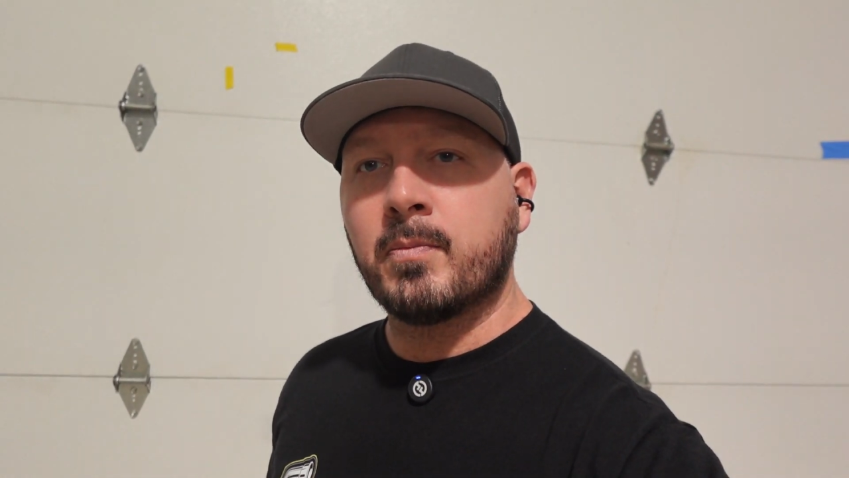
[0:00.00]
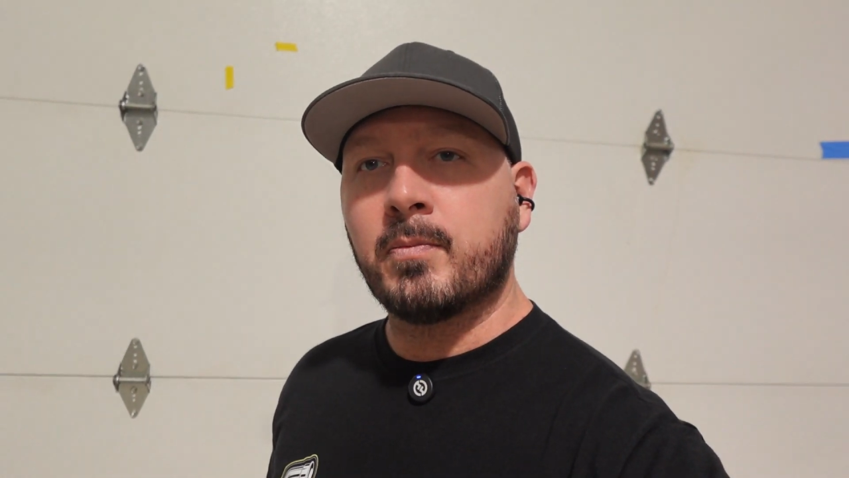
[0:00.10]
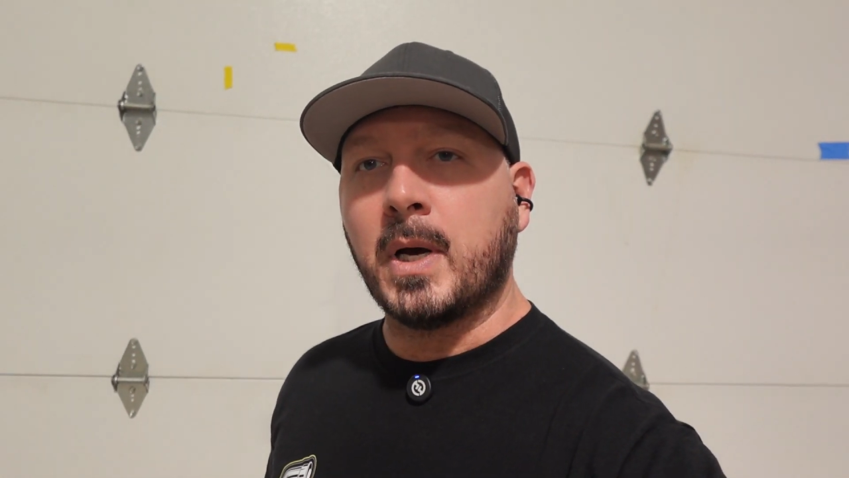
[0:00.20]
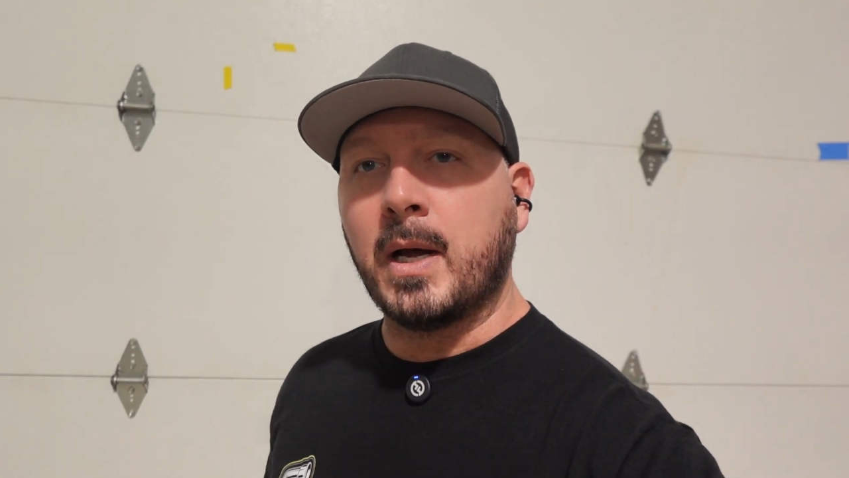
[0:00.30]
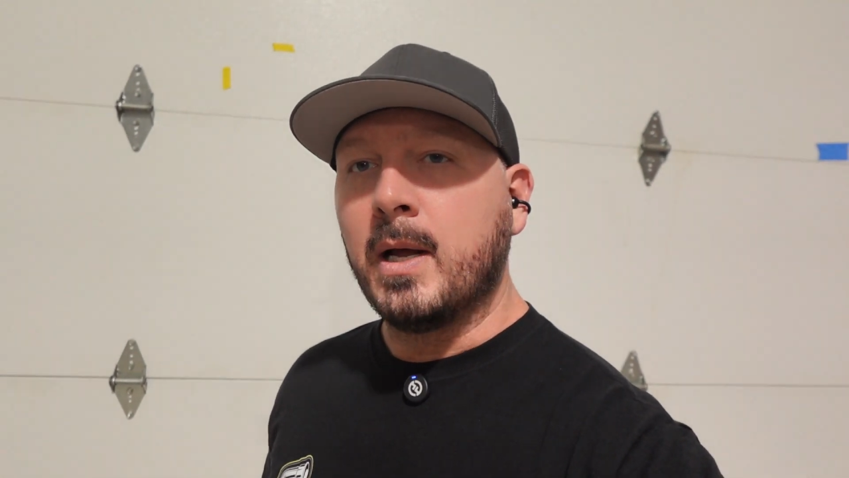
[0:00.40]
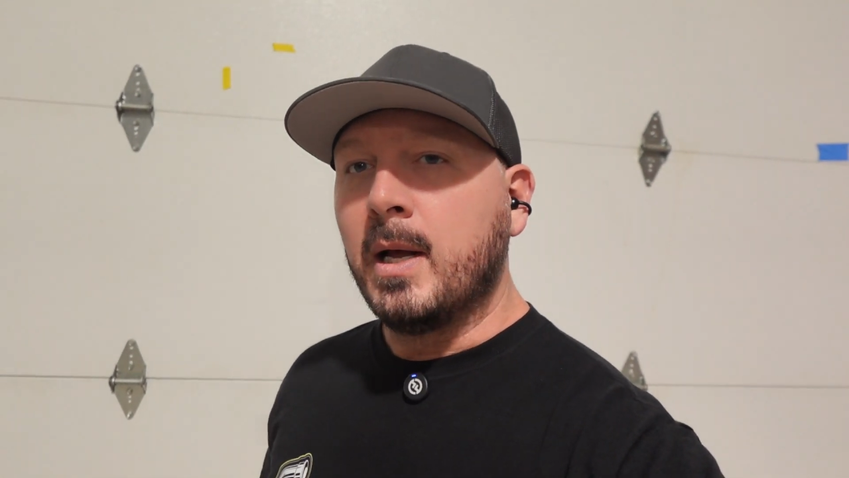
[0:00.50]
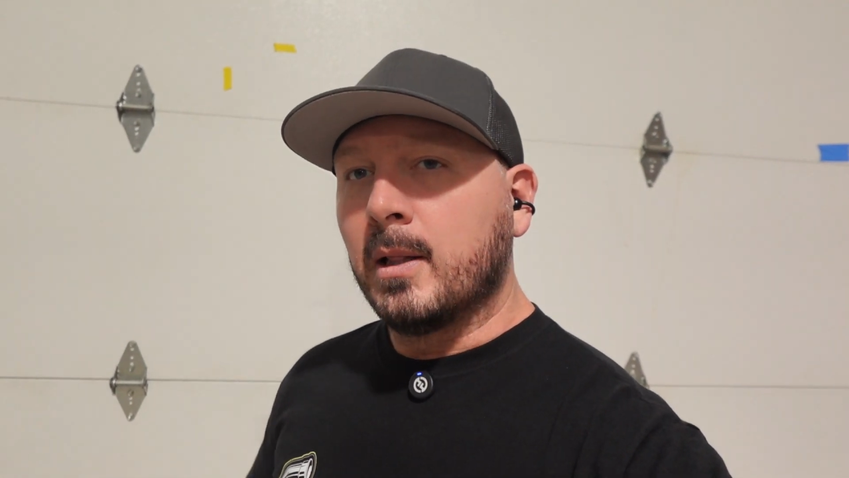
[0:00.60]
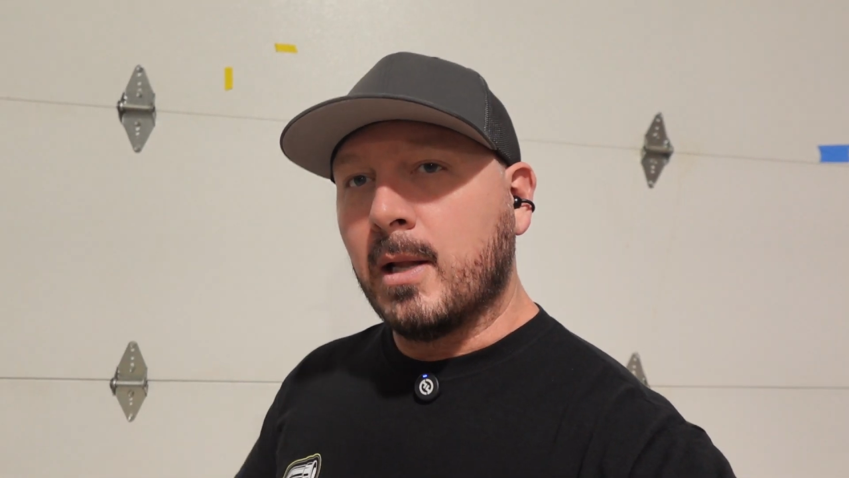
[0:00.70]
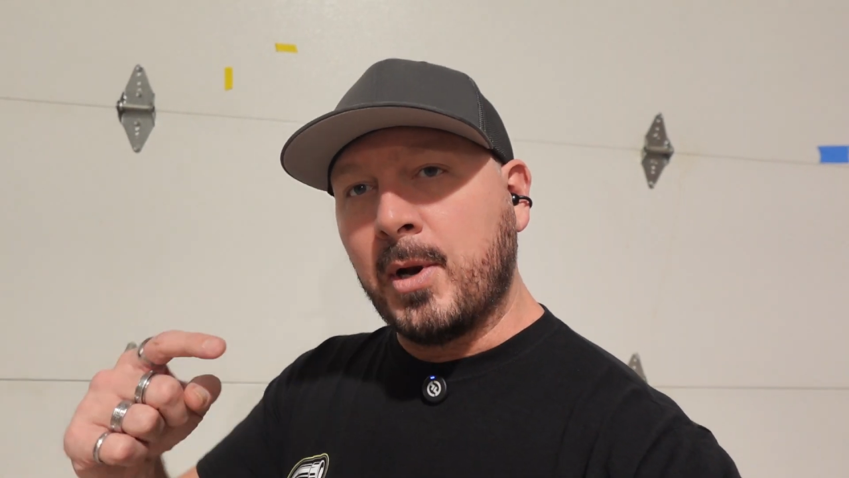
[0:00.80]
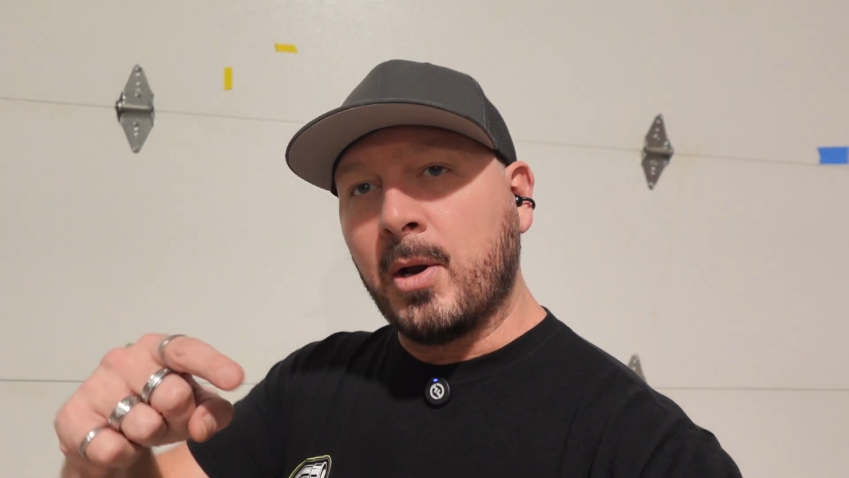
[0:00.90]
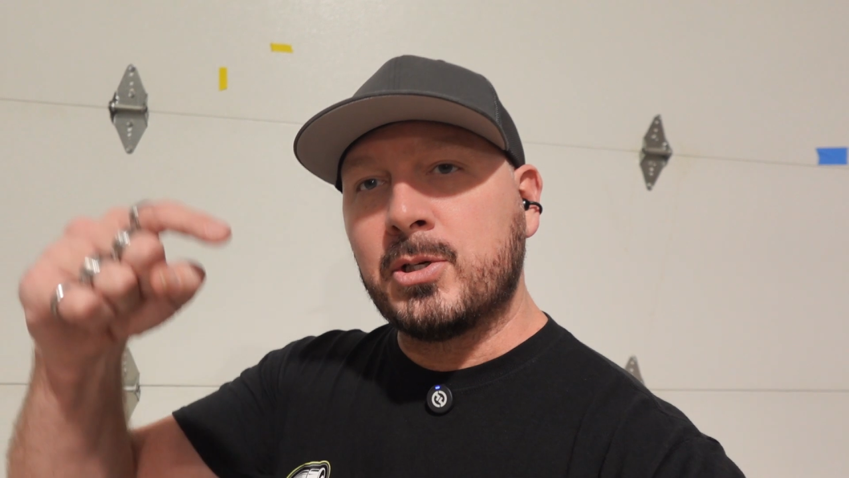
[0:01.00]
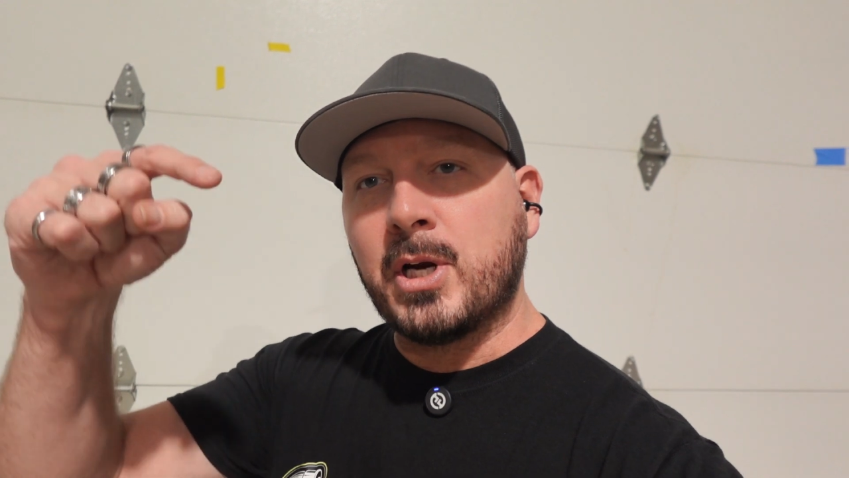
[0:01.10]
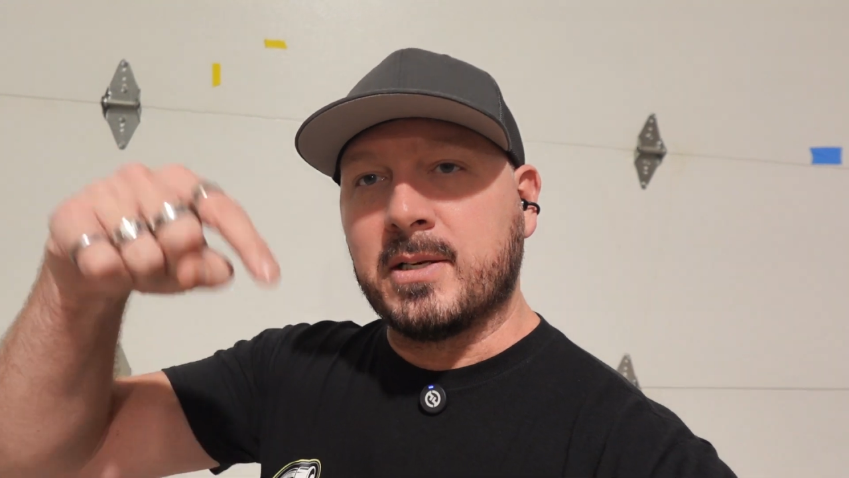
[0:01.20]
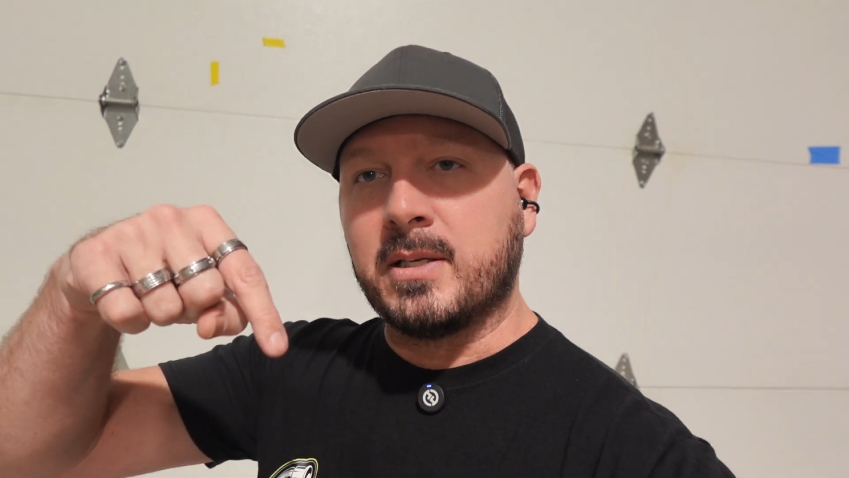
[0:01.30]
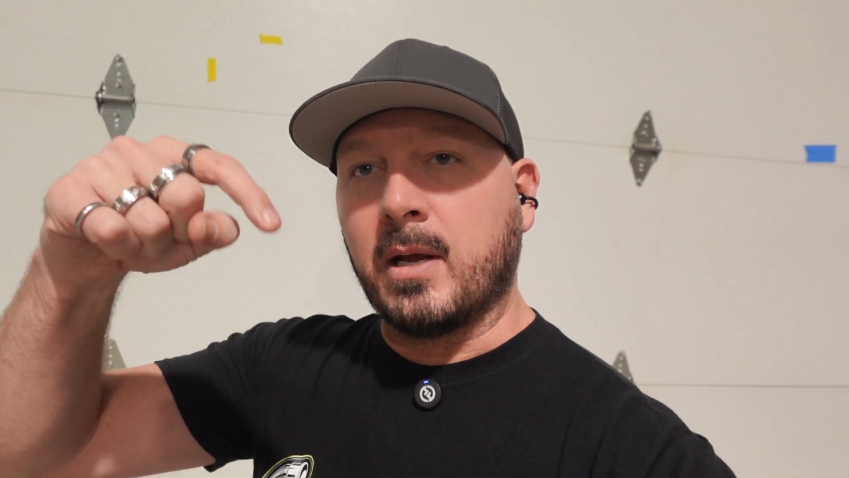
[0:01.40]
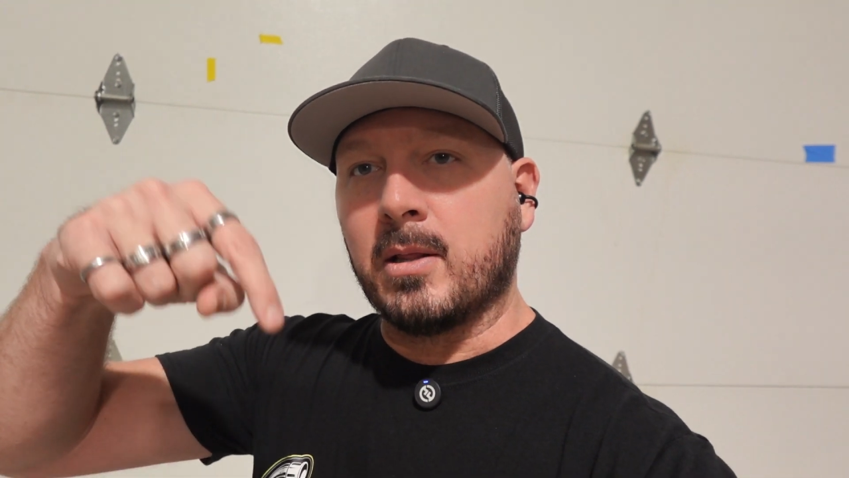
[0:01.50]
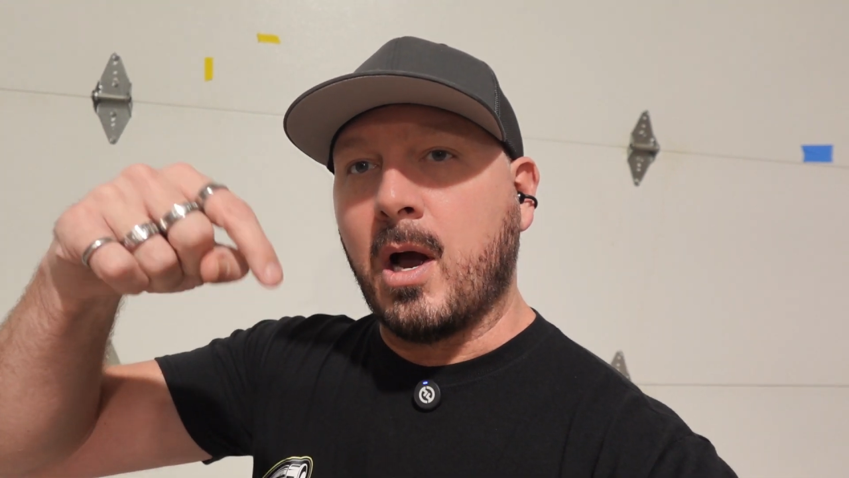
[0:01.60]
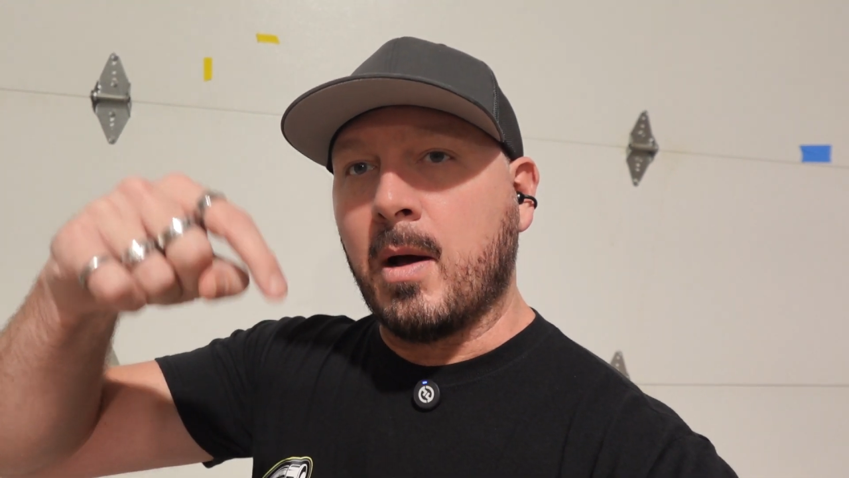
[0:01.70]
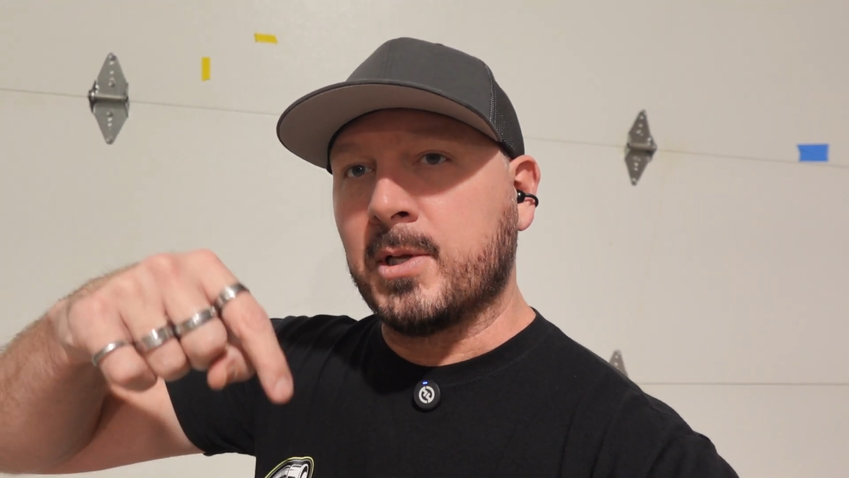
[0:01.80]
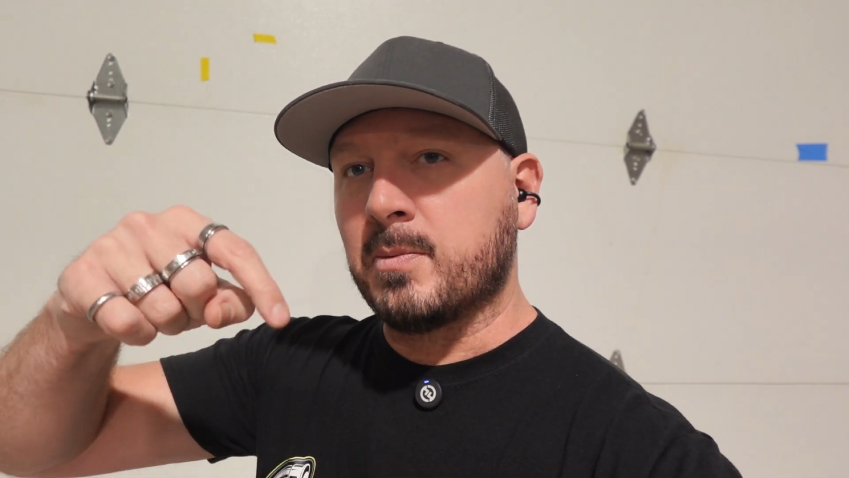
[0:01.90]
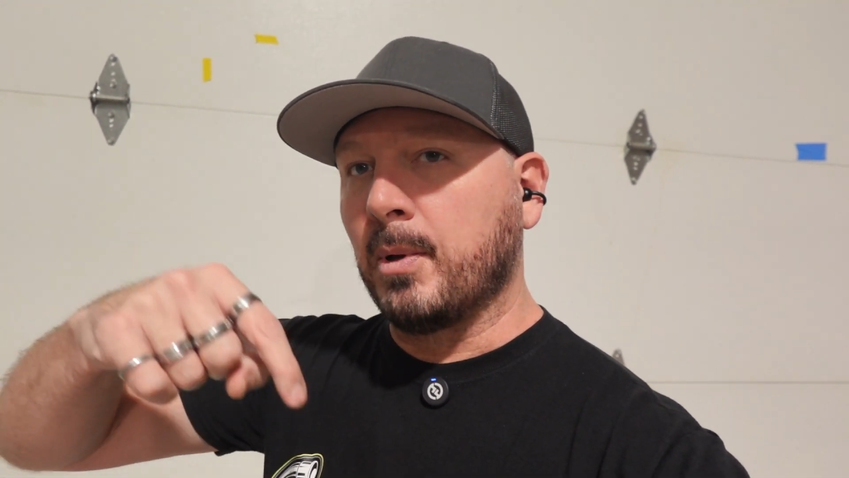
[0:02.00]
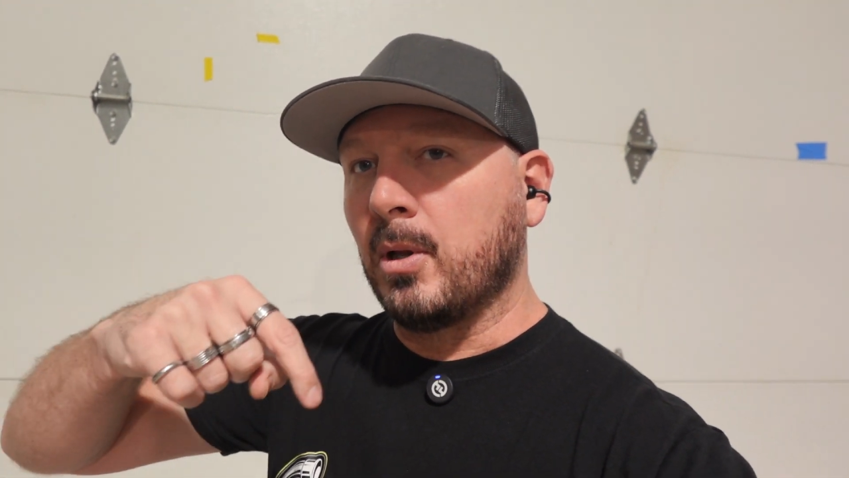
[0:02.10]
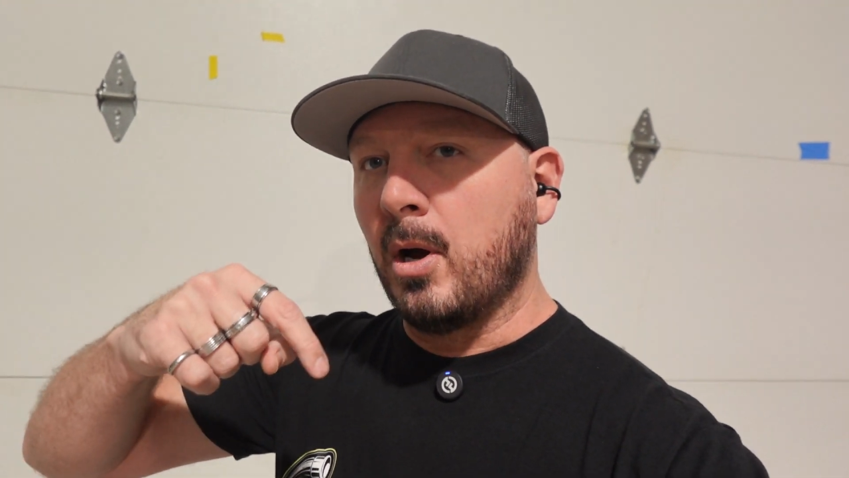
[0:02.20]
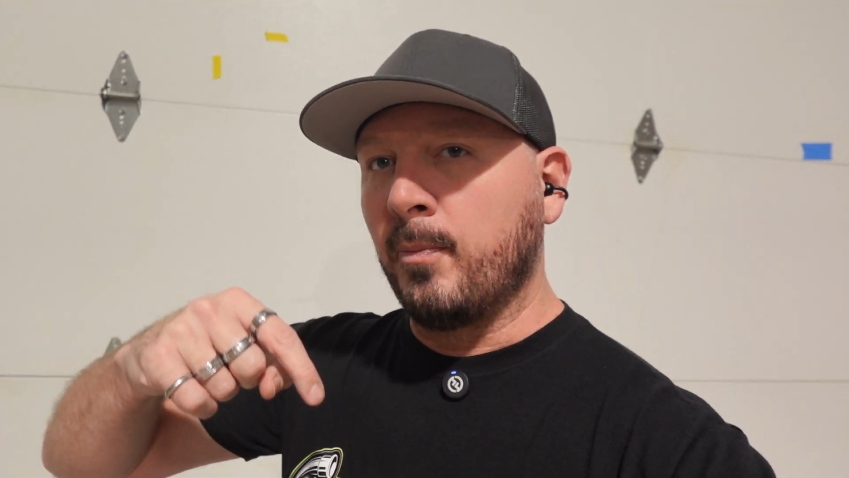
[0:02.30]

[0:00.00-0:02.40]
But let me know what you guys think in the comments below.